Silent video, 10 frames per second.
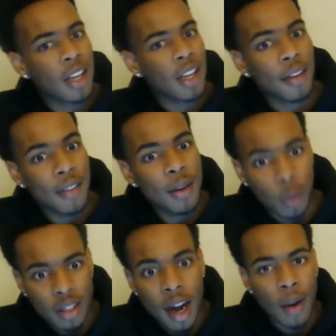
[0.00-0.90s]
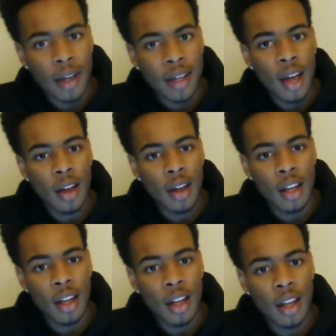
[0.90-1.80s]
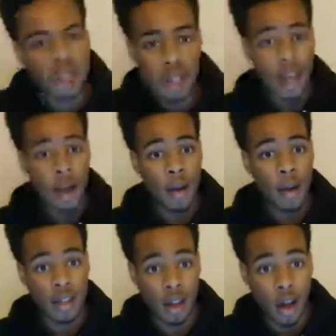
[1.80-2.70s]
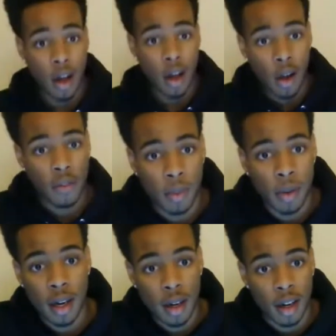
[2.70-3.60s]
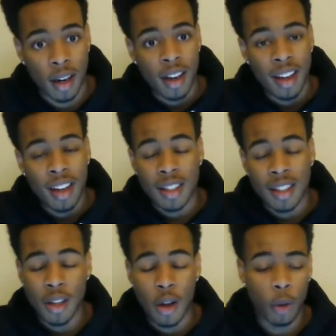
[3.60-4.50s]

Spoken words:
to retire right now, he would still go down as a Hall of Fame player. So